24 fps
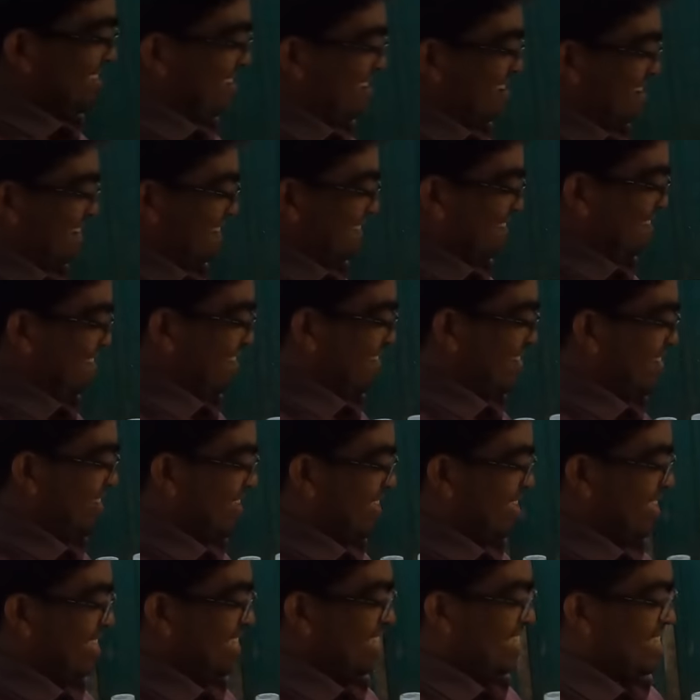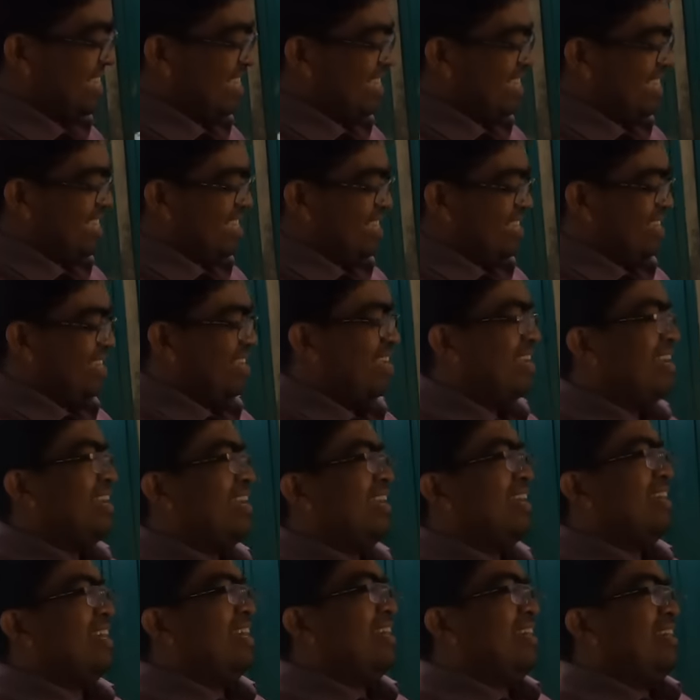how's the situation? You have
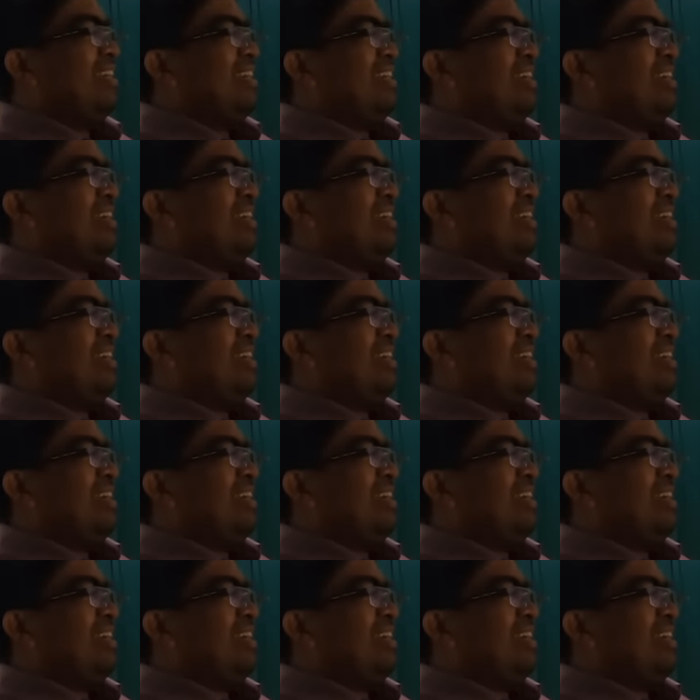business?